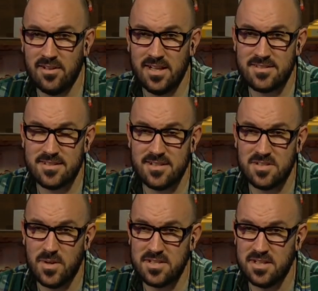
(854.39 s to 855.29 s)
And that's the
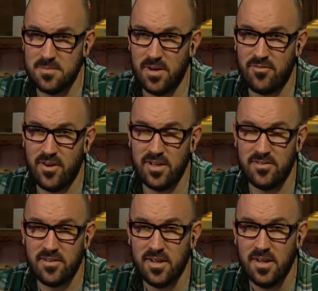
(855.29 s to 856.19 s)
situation that you might
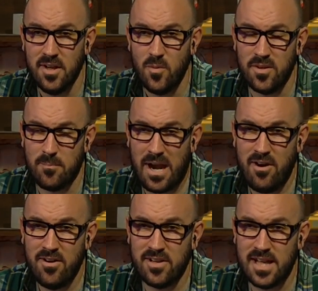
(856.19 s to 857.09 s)
find with a
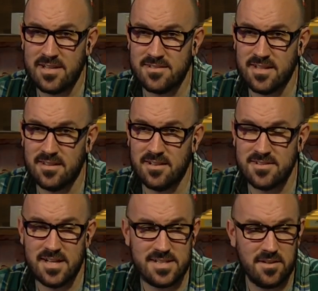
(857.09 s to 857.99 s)
Parrott, I guess, is that they're
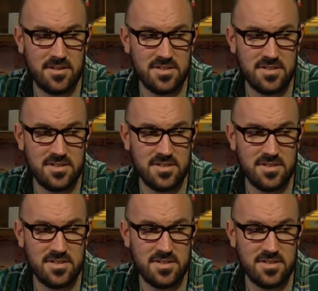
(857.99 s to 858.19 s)
sent down yeah.